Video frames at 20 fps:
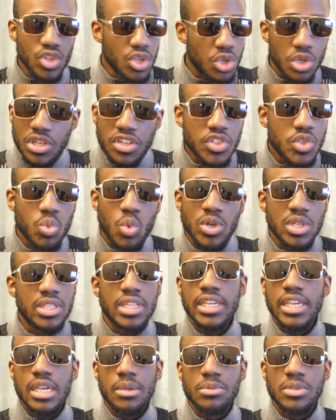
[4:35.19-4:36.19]
You didn't watch
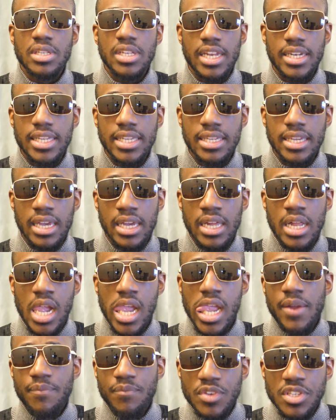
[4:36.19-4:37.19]
the games in La Liga.
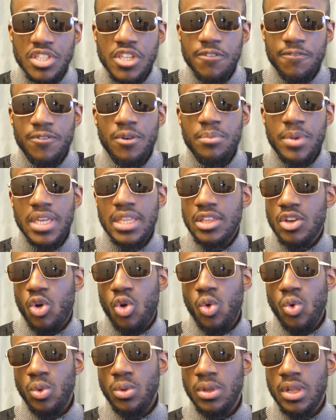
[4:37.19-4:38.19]
You see, for me, the
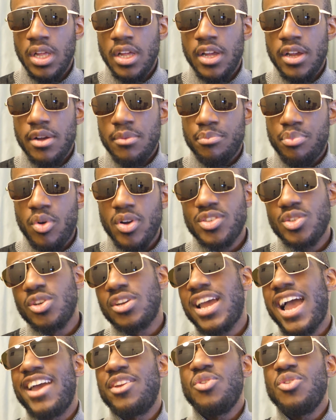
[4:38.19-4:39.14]
whole point, look,